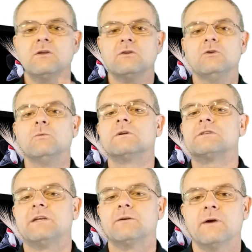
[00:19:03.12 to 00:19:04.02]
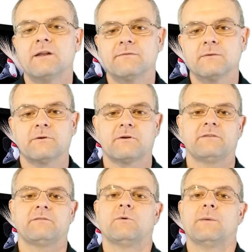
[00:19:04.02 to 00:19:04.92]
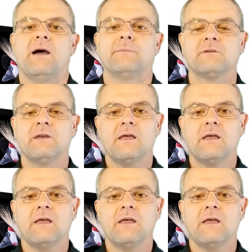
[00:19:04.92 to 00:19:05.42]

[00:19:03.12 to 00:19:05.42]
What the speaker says: you want to get ready for progressive web apps.